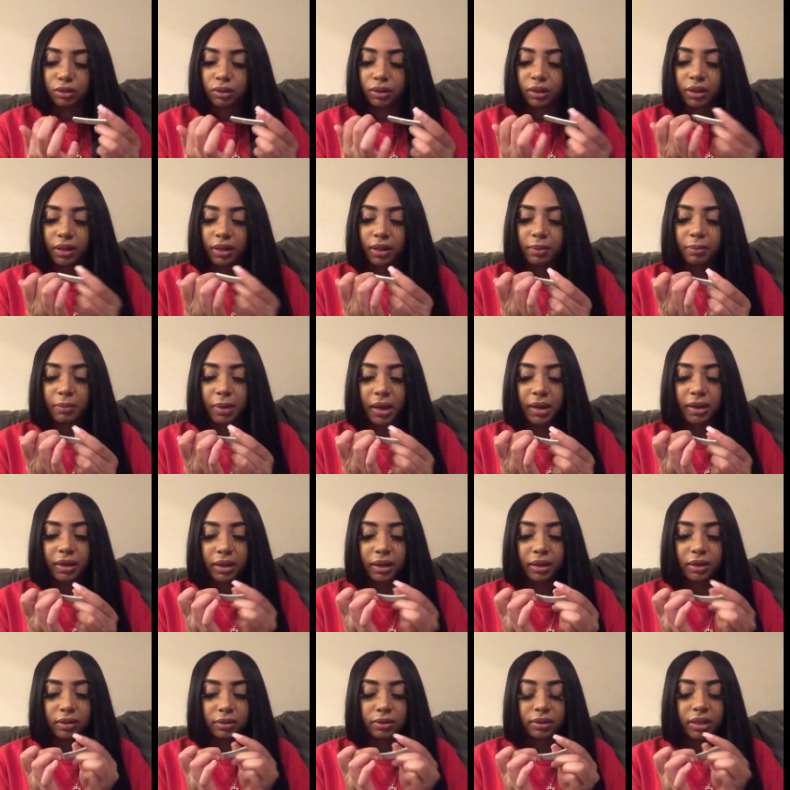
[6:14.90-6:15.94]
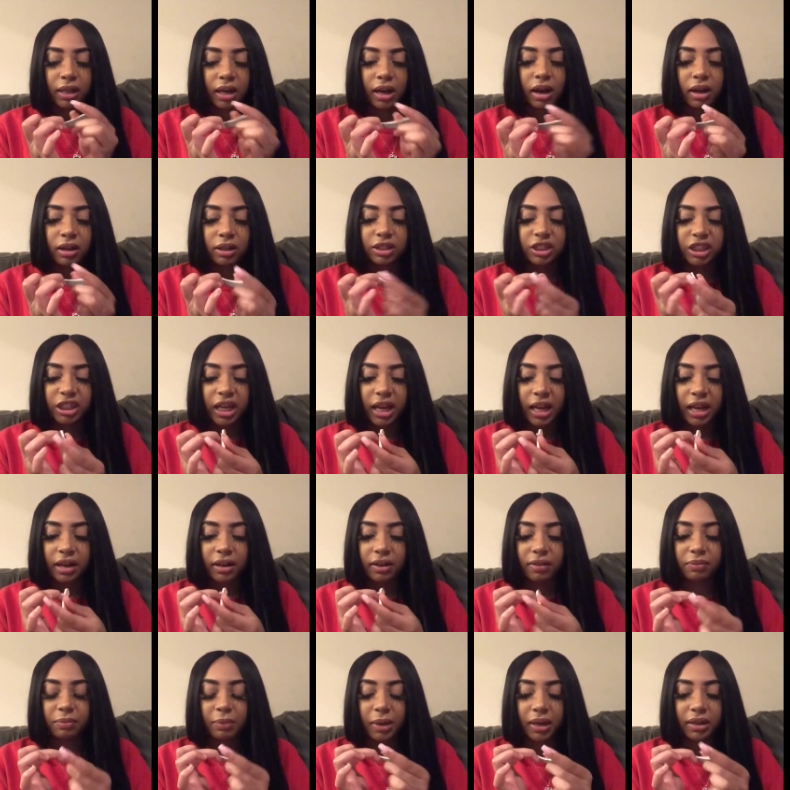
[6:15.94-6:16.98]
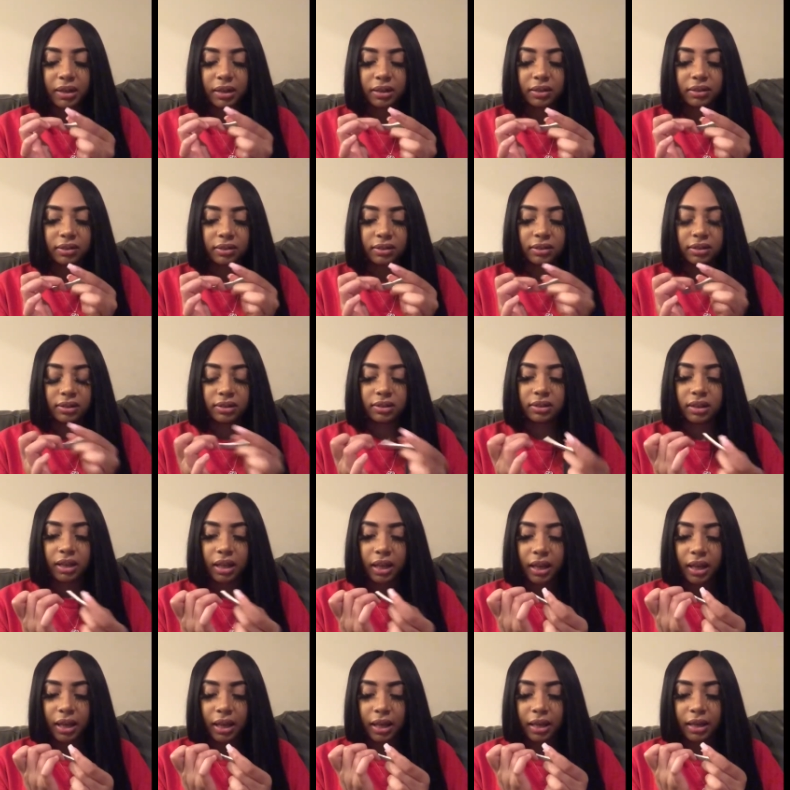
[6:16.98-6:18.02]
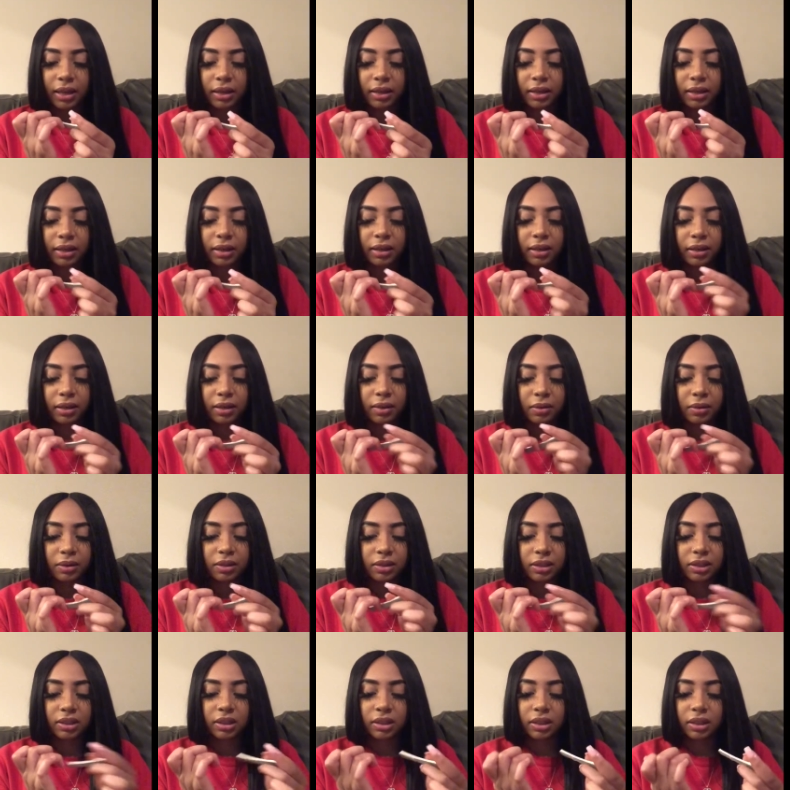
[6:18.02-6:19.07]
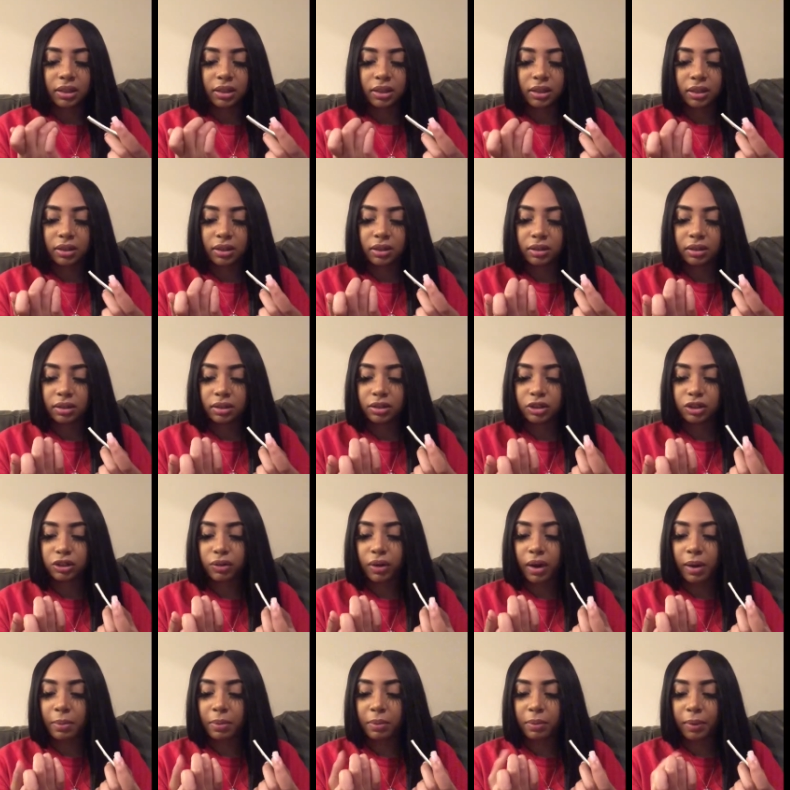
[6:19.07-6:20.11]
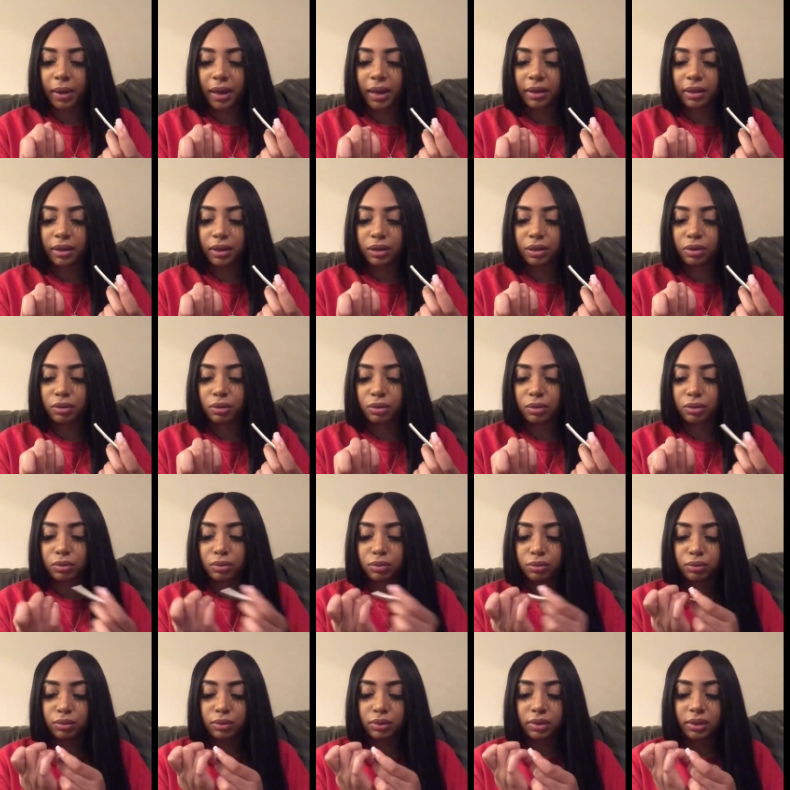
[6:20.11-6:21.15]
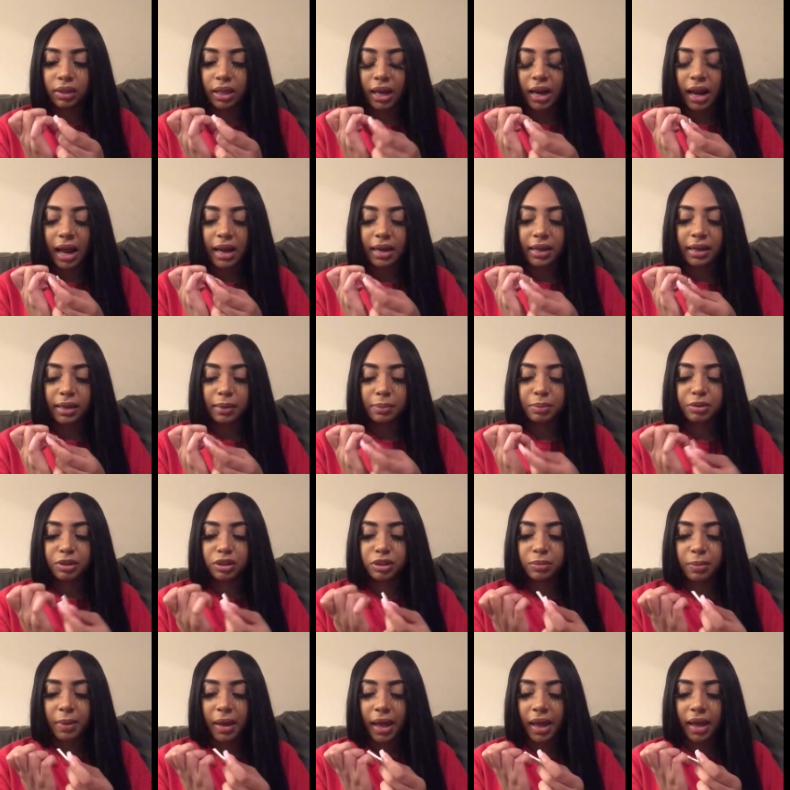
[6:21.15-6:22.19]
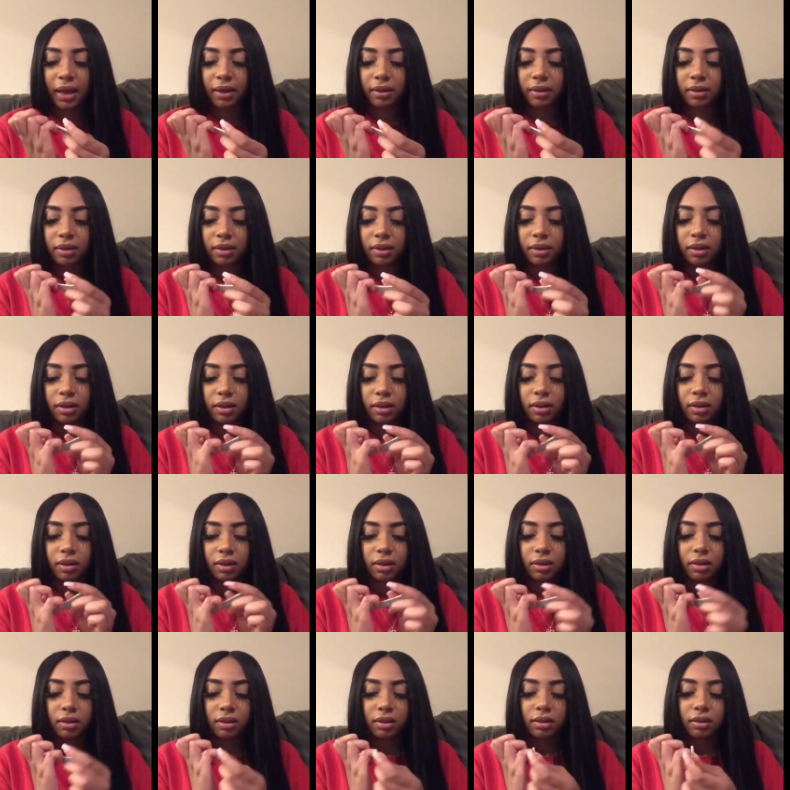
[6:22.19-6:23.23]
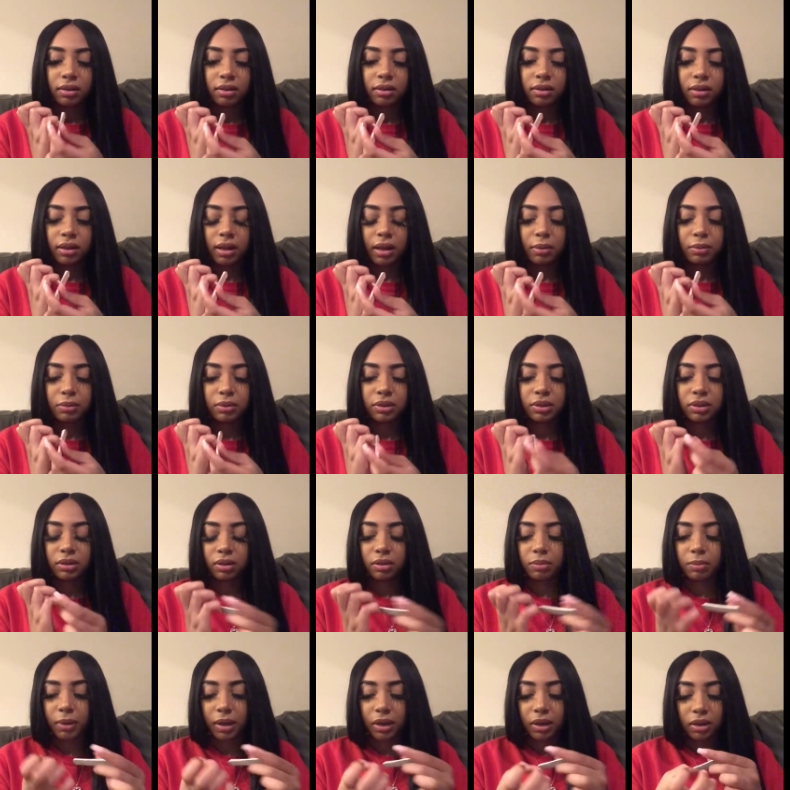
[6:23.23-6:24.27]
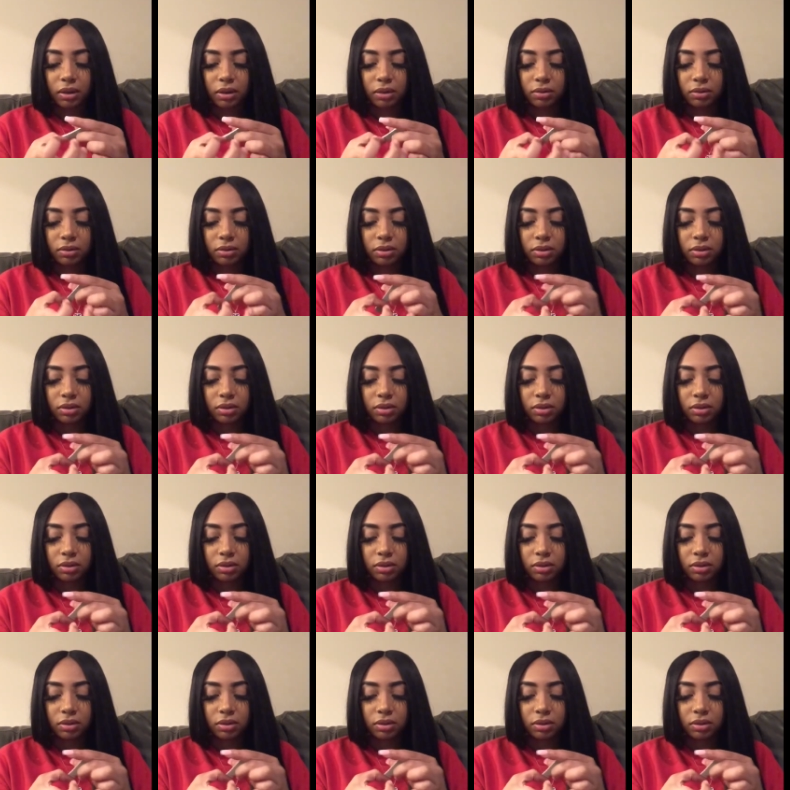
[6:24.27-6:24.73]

get all the shine off my nails, and to scrape away the cuticles that I did push back that was on my nails.